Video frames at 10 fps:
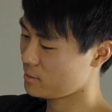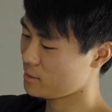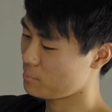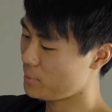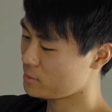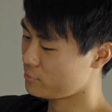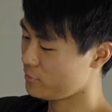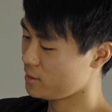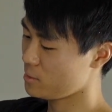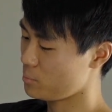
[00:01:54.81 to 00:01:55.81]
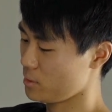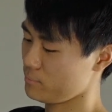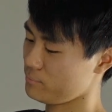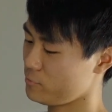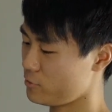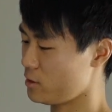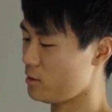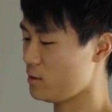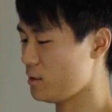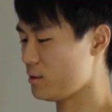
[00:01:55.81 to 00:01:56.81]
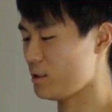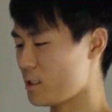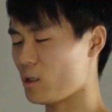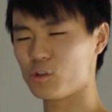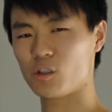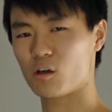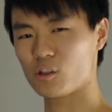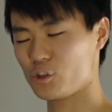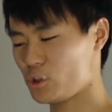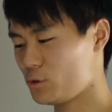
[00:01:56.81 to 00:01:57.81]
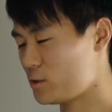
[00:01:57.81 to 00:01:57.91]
Not the best feeling, but for like a hundred dollar shoe,